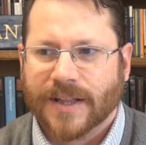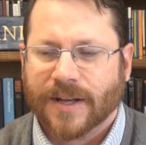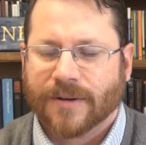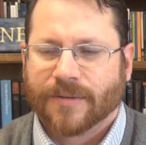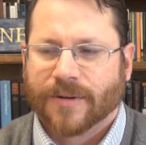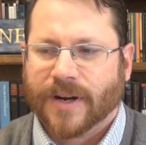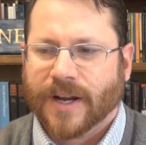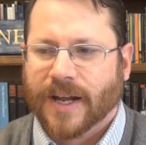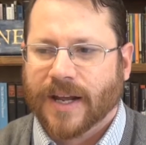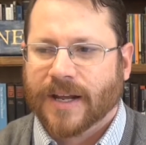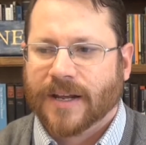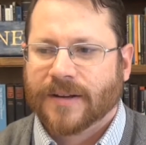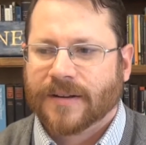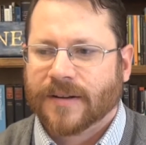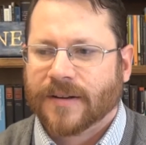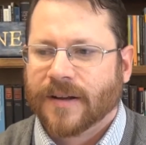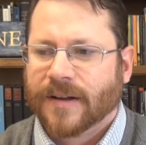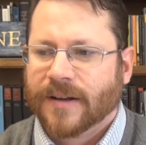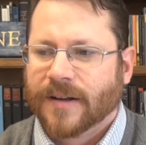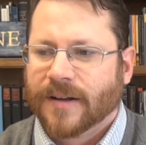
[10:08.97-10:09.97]
They were
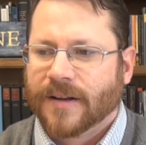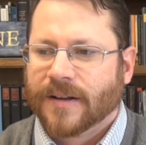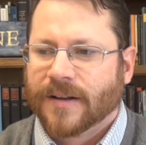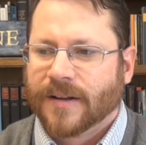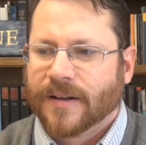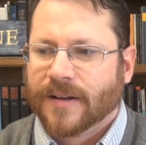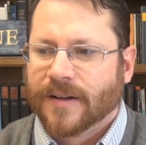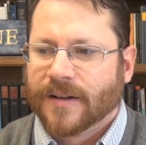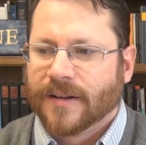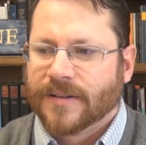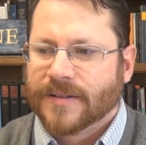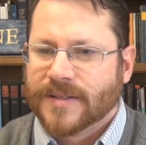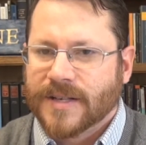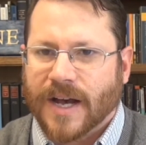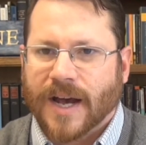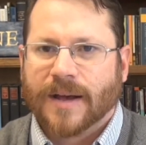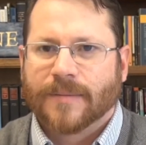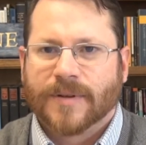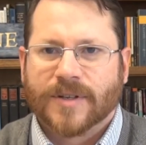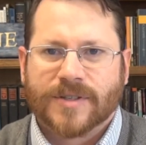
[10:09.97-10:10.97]
in
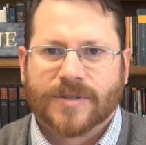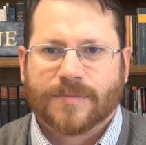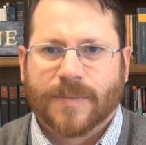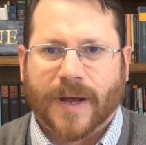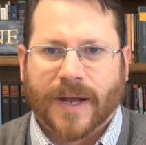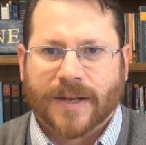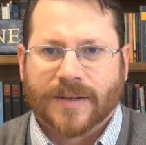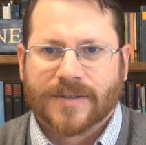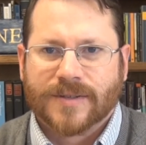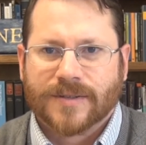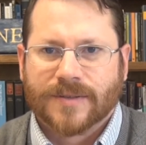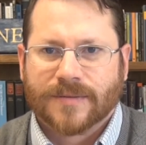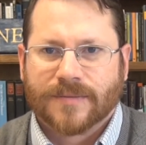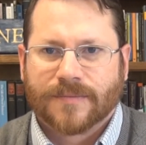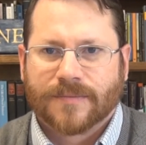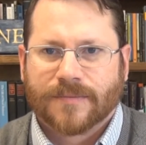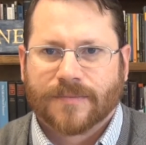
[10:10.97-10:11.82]
time and space.